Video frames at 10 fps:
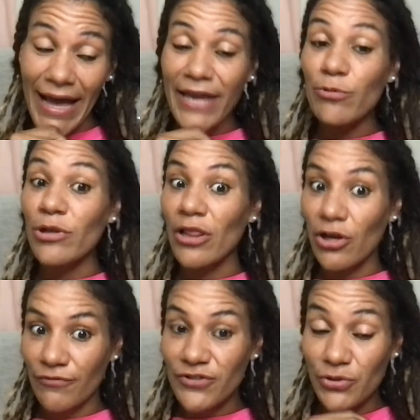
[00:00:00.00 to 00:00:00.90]
I would
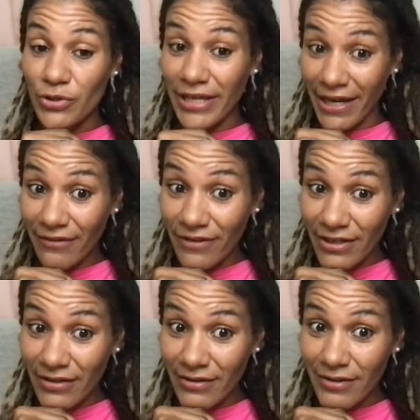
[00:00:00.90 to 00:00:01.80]
love to go
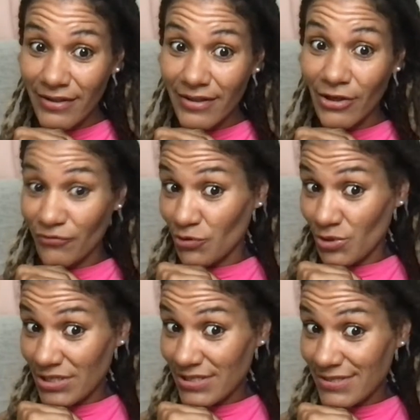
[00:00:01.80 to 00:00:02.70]
diving, of
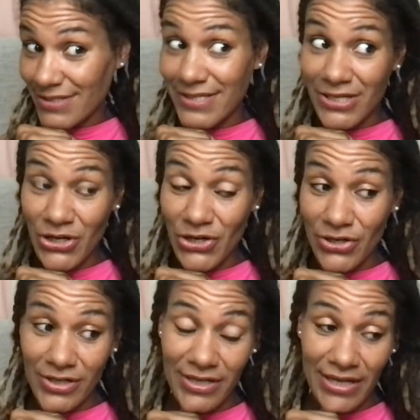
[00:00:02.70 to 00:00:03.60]
course.
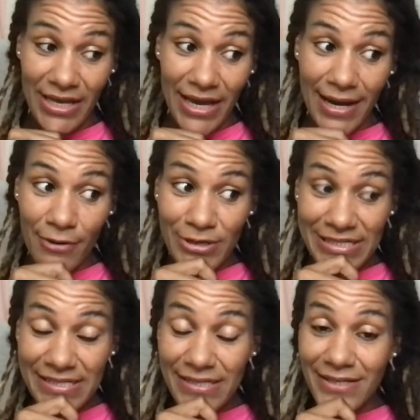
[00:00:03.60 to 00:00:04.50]
So I
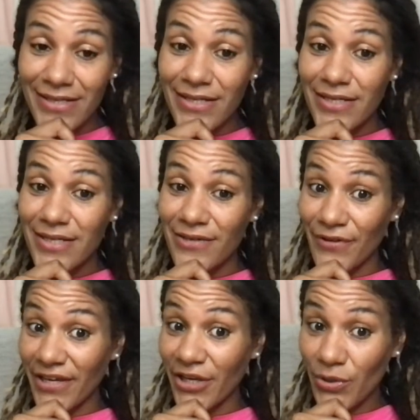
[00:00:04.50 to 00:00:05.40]
will see
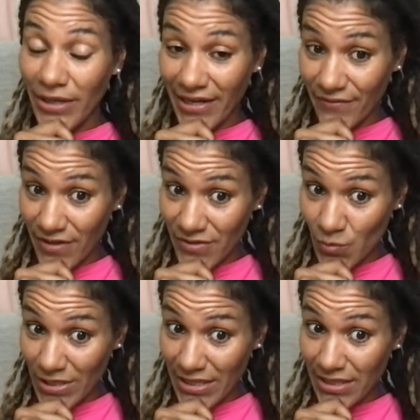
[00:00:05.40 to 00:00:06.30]
if I can go diving
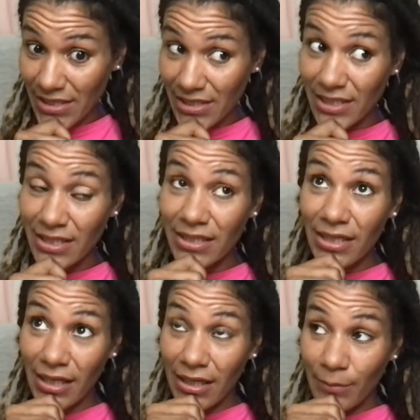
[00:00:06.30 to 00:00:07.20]
as well.
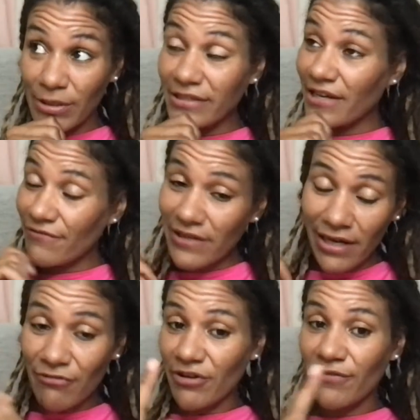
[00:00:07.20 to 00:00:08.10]
But
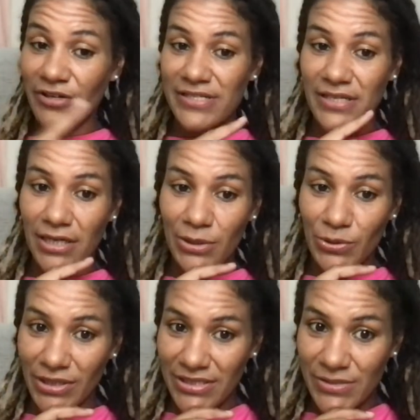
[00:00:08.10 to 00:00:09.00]
definitely a river is
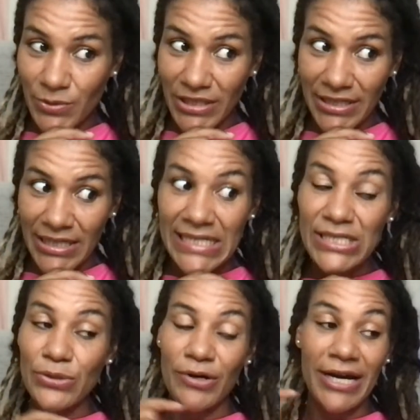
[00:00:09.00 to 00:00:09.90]
included this
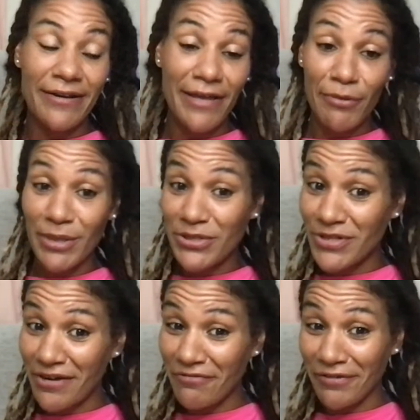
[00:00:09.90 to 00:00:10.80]
weekend. So I never been
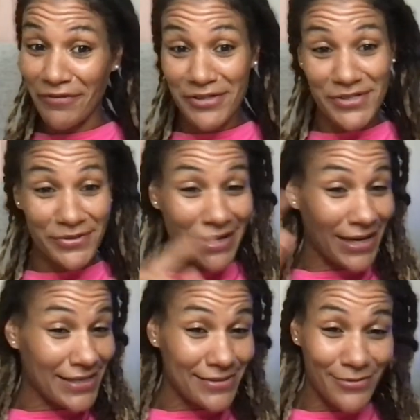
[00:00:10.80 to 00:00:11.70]
to that river. So
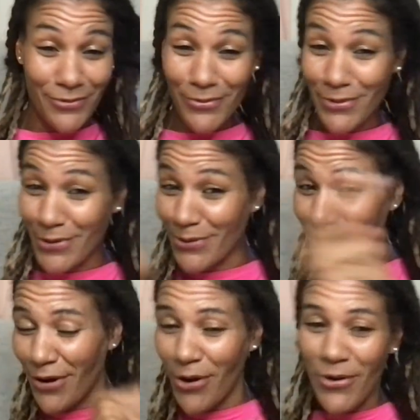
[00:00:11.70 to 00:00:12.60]
guys,
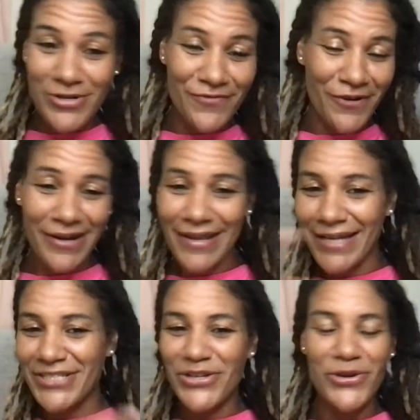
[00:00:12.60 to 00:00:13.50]
look out for
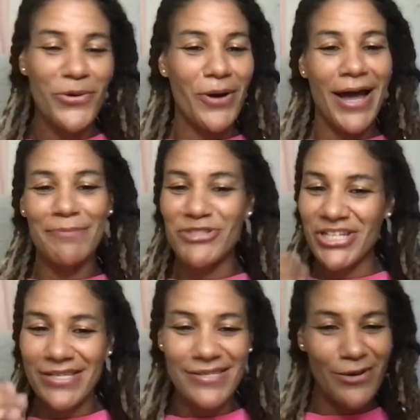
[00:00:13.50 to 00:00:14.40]
that. You know, I'm
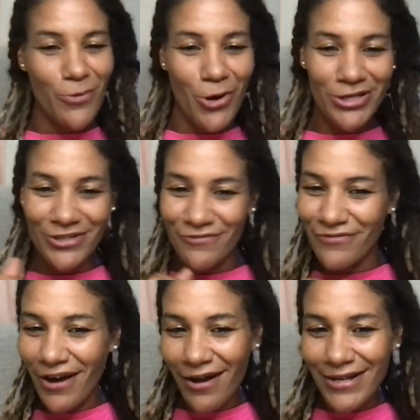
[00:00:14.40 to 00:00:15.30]
chasing
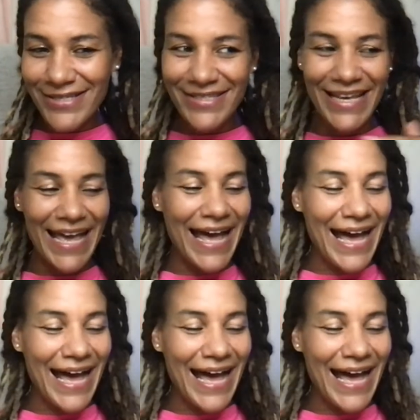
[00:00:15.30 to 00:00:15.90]
waterfalls.